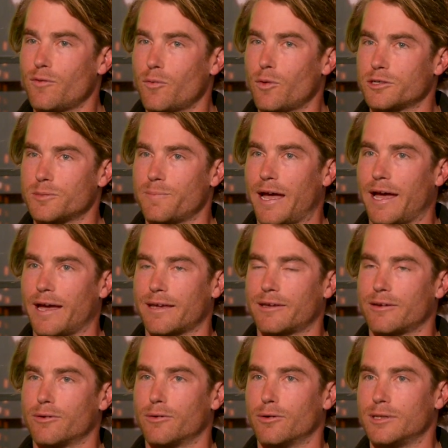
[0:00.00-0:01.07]
ever watch
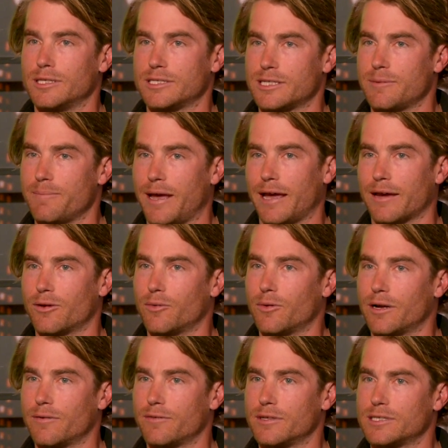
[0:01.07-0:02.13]
back or listen back or
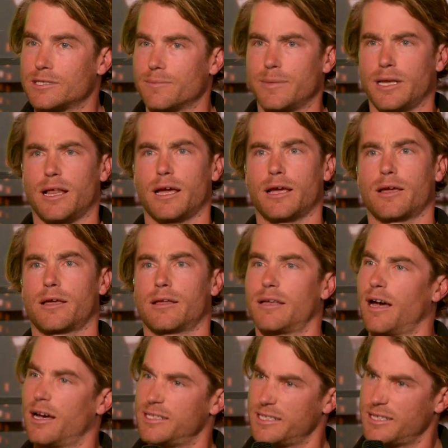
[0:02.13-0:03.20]
whatever it is and be like,
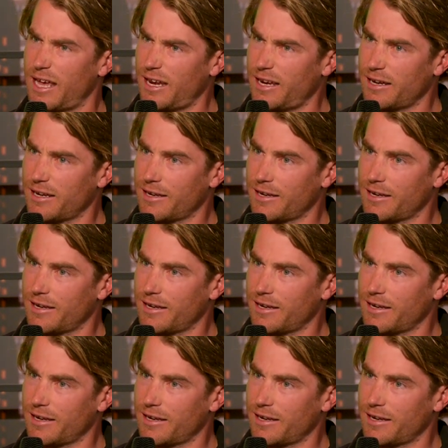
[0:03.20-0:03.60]
I did that?